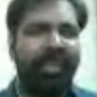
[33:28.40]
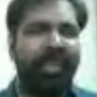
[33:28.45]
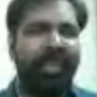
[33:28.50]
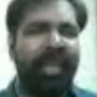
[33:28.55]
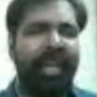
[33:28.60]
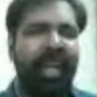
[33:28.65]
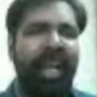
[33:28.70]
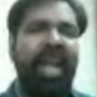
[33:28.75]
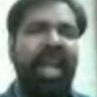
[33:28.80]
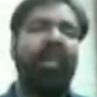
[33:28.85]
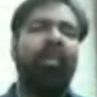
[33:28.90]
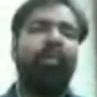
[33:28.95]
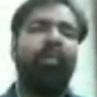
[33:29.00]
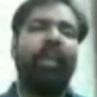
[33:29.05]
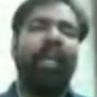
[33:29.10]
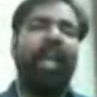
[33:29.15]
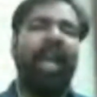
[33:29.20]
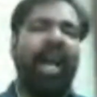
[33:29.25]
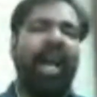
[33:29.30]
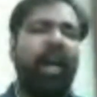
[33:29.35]
And we
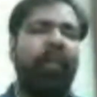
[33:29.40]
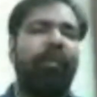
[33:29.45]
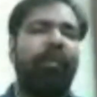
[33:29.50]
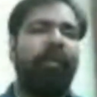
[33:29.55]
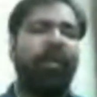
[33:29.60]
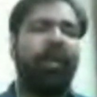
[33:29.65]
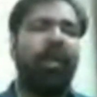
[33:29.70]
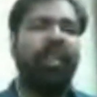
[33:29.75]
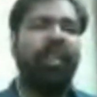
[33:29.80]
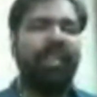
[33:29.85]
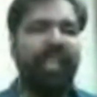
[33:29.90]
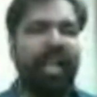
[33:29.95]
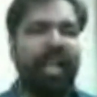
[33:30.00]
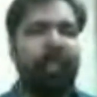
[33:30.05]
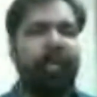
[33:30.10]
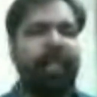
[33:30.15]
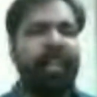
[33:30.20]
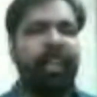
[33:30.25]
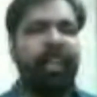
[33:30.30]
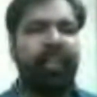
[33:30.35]
have his love
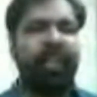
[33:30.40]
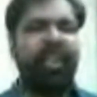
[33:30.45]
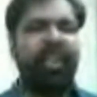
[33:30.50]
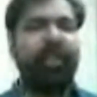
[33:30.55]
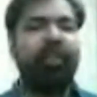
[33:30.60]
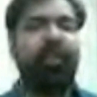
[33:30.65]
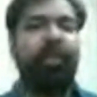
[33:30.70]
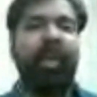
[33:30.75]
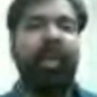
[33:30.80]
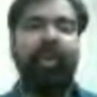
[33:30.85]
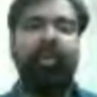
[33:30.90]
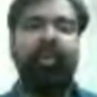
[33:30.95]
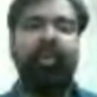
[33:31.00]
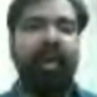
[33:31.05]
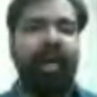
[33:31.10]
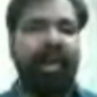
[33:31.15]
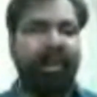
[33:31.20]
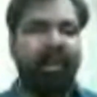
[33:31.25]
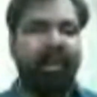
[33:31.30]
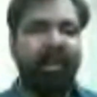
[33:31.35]
interest, Padma.
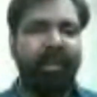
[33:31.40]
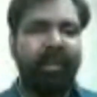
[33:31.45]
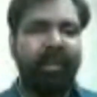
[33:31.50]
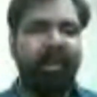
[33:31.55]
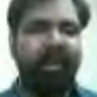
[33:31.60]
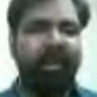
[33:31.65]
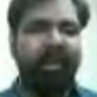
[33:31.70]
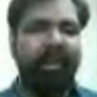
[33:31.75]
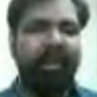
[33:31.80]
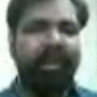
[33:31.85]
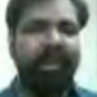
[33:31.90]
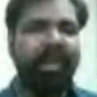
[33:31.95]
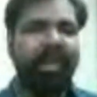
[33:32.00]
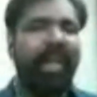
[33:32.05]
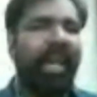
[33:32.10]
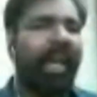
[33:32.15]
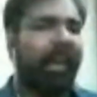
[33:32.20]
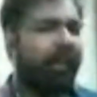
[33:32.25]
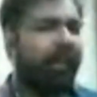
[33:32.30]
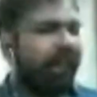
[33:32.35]
And
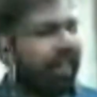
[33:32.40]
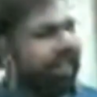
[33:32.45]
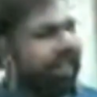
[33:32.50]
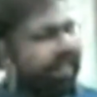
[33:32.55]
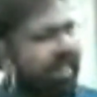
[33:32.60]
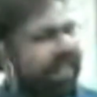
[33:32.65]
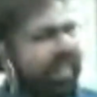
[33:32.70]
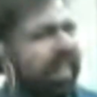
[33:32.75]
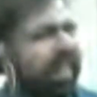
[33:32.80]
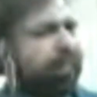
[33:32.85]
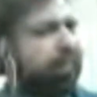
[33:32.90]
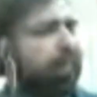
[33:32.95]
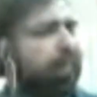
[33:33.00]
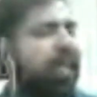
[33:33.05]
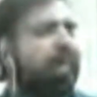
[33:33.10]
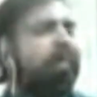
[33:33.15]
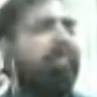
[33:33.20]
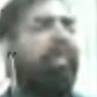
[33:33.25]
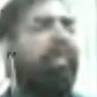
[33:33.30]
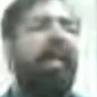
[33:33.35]
we can see that
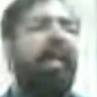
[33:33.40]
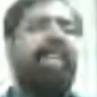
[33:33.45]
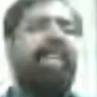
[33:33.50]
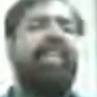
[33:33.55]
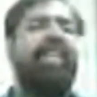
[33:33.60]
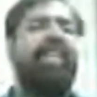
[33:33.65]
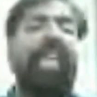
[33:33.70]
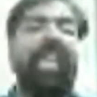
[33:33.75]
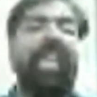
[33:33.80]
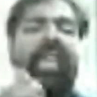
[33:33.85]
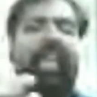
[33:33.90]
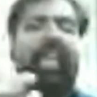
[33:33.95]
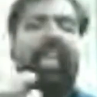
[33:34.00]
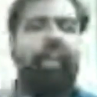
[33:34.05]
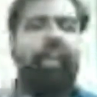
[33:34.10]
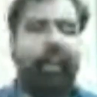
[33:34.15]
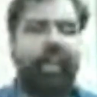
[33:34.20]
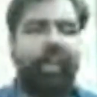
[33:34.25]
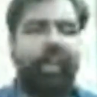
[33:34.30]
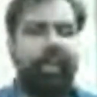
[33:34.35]
Padma is
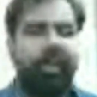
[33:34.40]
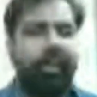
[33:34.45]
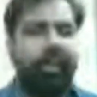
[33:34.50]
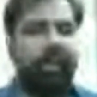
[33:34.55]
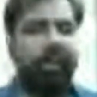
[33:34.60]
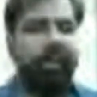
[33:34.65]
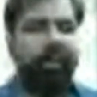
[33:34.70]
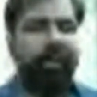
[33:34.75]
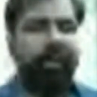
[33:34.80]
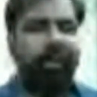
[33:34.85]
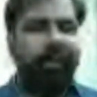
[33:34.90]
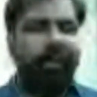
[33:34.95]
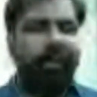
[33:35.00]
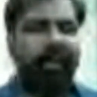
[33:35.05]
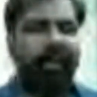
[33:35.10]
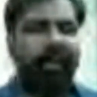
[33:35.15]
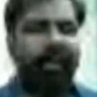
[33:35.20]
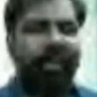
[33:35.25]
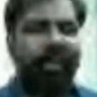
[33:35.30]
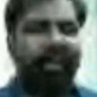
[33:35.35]
illiterate.
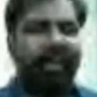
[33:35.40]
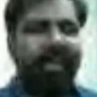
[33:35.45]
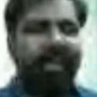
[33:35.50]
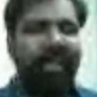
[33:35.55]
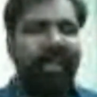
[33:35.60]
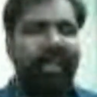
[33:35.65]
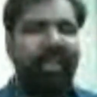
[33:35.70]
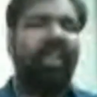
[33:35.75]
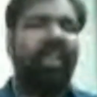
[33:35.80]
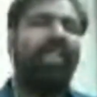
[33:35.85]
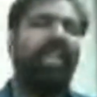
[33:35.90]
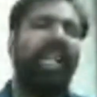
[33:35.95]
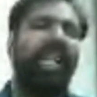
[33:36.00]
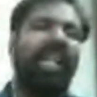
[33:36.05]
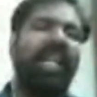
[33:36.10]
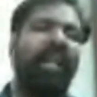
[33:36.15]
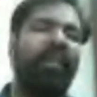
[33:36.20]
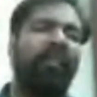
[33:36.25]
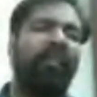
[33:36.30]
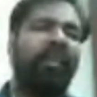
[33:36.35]
So
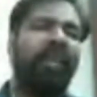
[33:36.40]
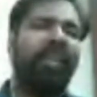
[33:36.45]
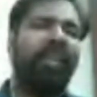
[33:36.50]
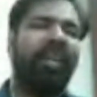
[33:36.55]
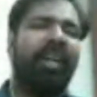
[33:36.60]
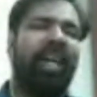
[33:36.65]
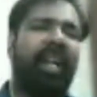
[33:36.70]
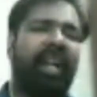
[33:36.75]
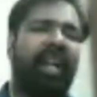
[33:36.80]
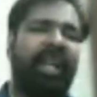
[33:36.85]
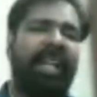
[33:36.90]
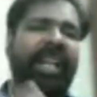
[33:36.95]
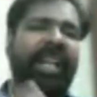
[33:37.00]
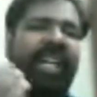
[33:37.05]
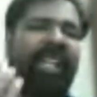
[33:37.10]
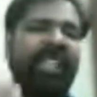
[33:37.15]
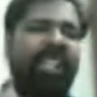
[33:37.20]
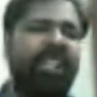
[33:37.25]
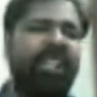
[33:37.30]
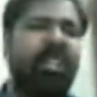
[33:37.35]
Salim reads
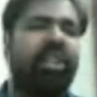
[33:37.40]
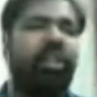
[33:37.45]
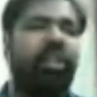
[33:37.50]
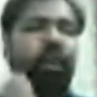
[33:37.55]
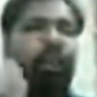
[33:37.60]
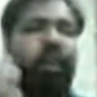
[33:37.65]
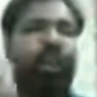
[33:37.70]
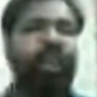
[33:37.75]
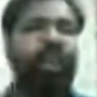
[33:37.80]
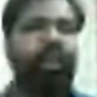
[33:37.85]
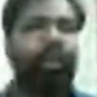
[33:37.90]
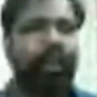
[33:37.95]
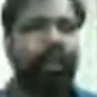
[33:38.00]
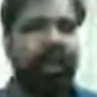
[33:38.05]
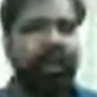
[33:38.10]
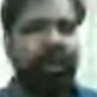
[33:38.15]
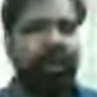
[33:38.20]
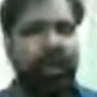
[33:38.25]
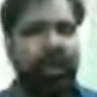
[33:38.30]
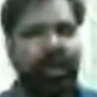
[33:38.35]
his stories to
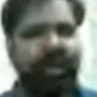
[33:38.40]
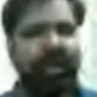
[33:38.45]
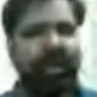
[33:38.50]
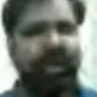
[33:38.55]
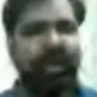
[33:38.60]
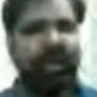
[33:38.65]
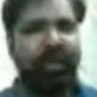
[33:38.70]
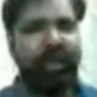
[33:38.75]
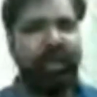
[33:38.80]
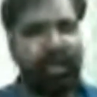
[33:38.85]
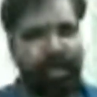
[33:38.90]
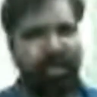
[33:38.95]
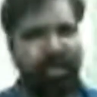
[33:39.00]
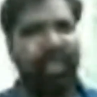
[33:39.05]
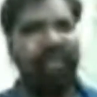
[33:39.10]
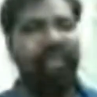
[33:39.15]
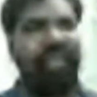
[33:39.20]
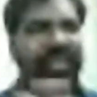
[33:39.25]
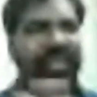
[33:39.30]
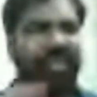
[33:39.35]
Padma because
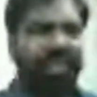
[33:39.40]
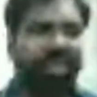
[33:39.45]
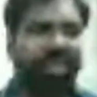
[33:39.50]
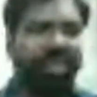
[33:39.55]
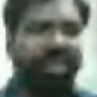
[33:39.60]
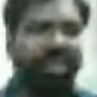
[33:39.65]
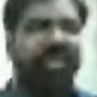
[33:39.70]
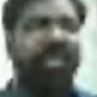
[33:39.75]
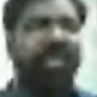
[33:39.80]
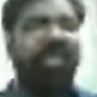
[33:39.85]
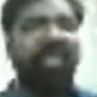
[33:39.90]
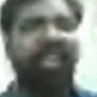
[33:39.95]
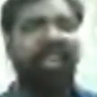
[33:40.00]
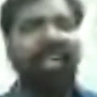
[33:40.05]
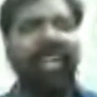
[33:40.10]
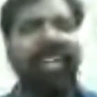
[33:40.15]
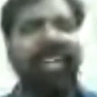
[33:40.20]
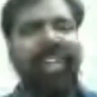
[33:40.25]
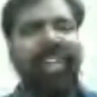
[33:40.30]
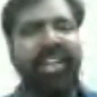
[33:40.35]
she is a
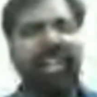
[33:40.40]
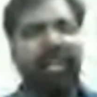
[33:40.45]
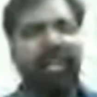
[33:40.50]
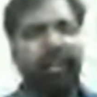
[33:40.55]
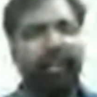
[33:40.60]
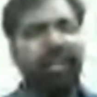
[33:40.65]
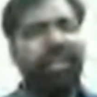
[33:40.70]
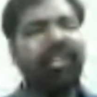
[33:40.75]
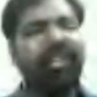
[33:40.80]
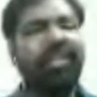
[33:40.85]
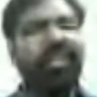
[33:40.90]
lady interest.